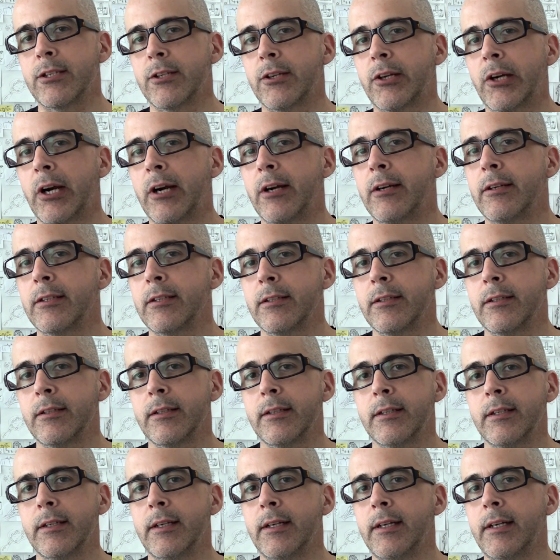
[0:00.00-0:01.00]
start
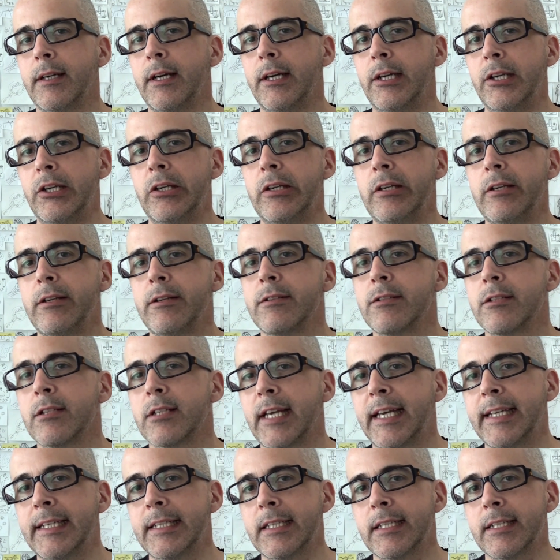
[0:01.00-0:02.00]
a new
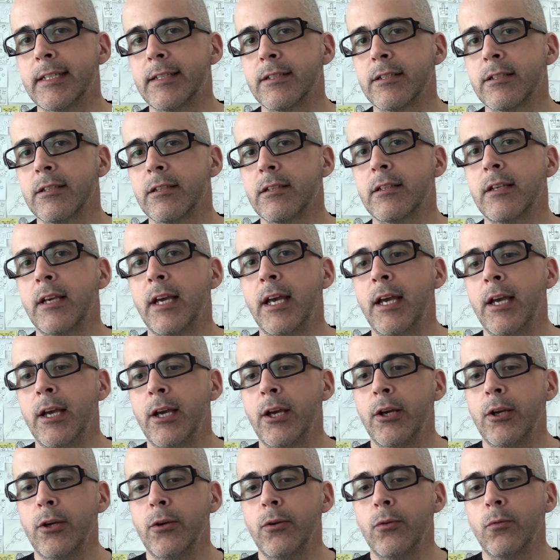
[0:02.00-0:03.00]
sentence,
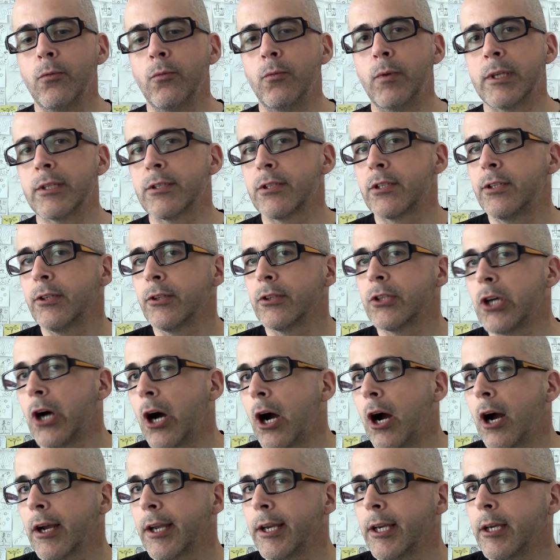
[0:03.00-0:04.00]
we're still
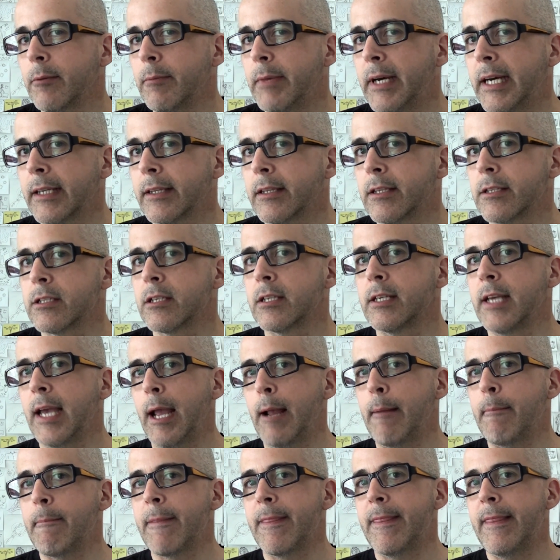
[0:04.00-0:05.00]
talking about the
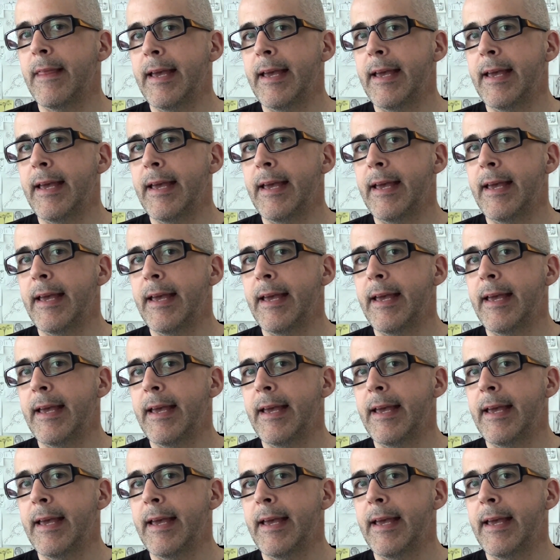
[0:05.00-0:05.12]
same